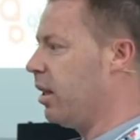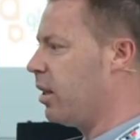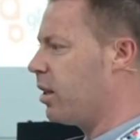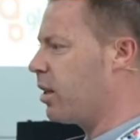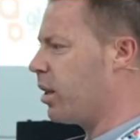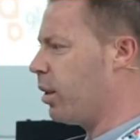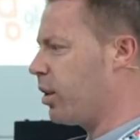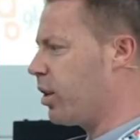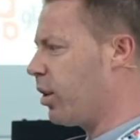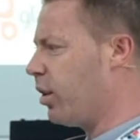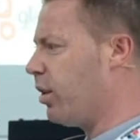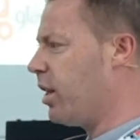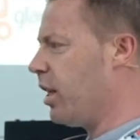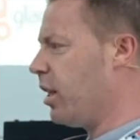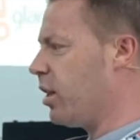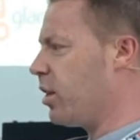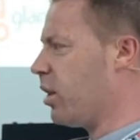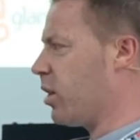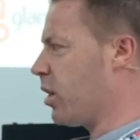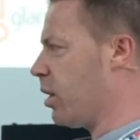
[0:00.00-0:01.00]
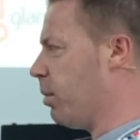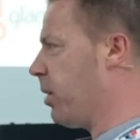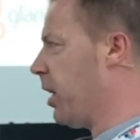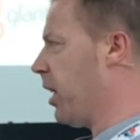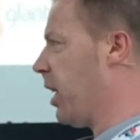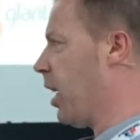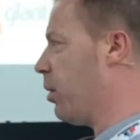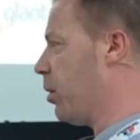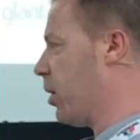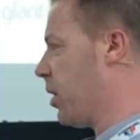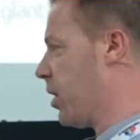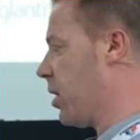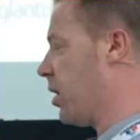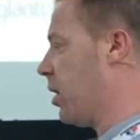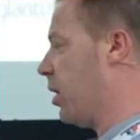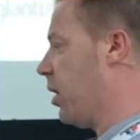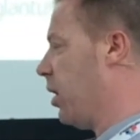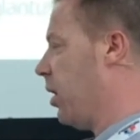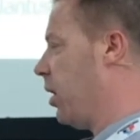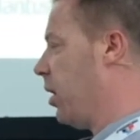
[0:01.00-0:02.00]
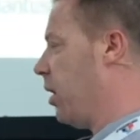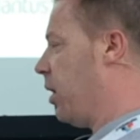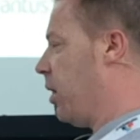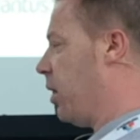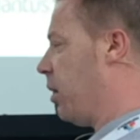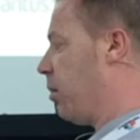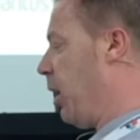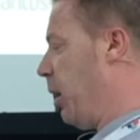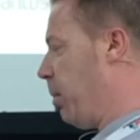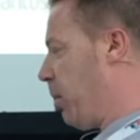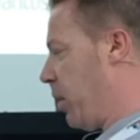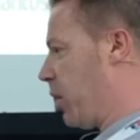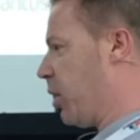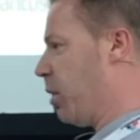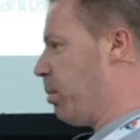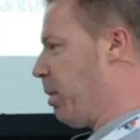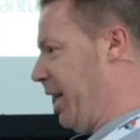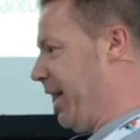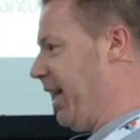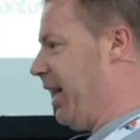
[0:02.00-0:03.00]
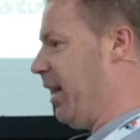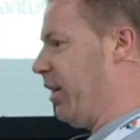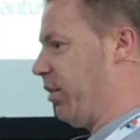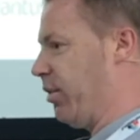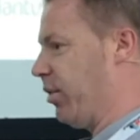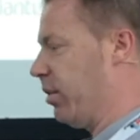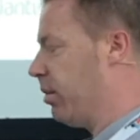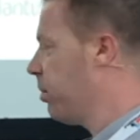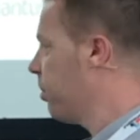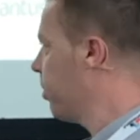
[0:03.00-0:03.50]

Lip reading: So it turned into something that people could believe.